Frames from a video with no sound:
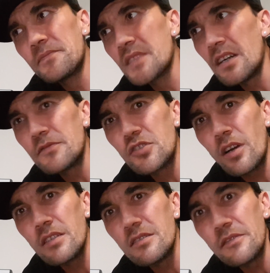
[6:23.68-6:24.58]
I've
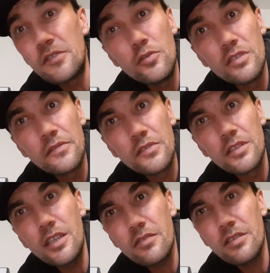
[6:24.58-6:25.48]
tried in a few different
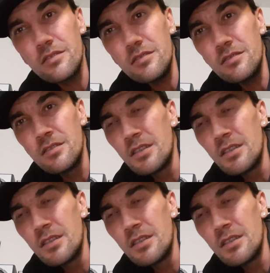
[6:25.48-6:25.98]
areas.